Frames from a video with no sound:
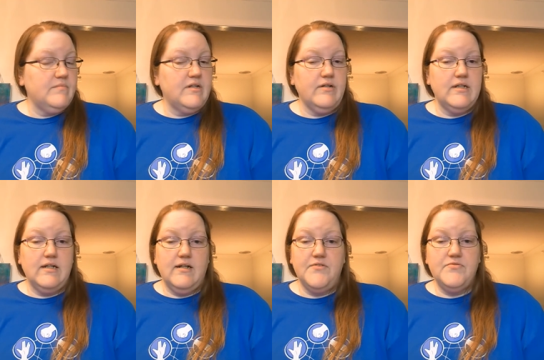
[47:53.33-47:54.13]
The only thing
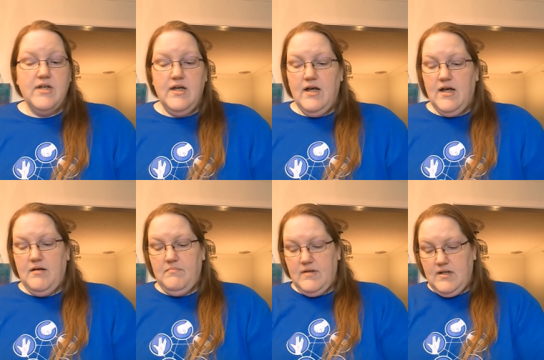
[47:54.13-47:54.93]
left
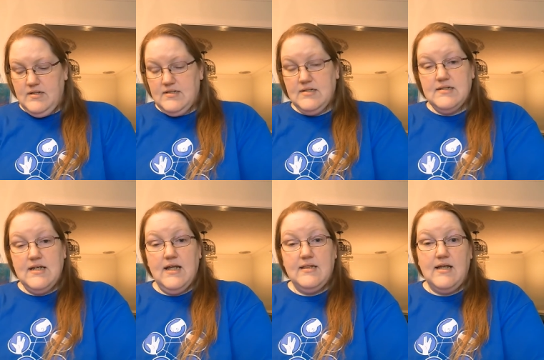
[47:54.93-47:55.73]
um, is to
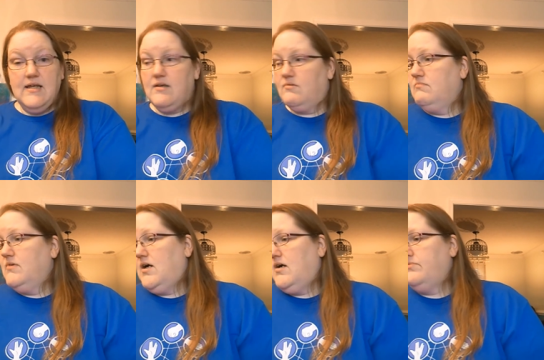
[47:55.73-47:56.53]
say thank you uh,